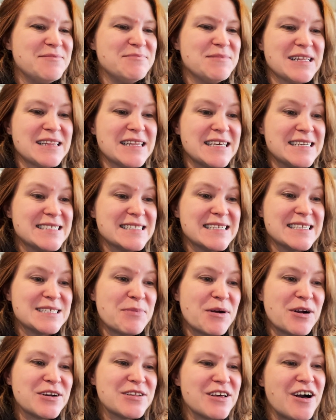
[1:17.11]
at least this
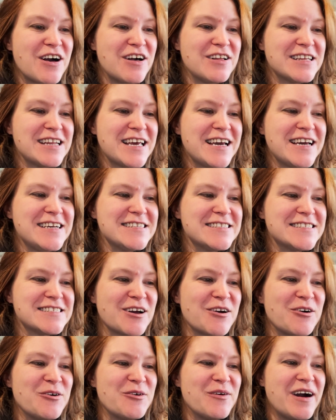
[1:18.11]
part of the holiday,
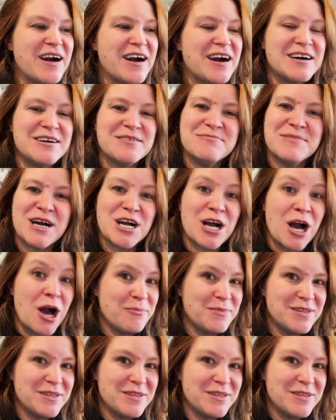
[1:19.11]
so come